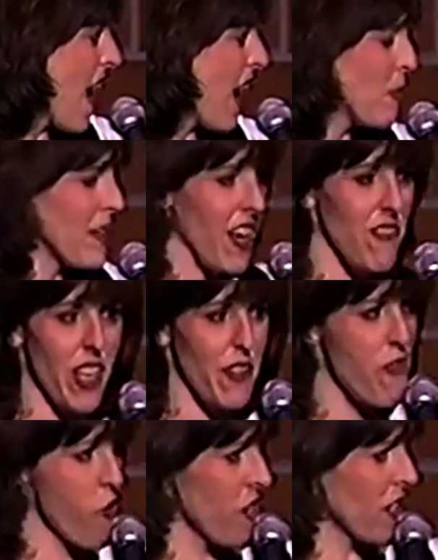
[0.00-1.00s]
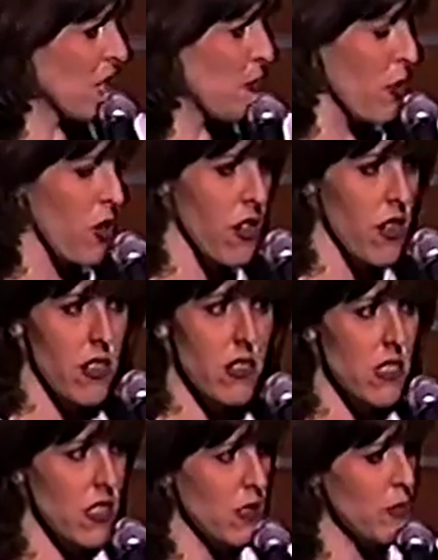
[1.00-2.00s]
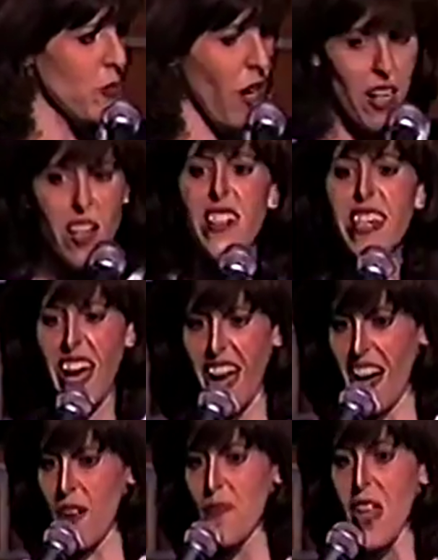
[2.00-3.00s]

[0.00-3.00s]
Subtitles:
Anybody have, like, Ford Explorers or Bronco? Yeah.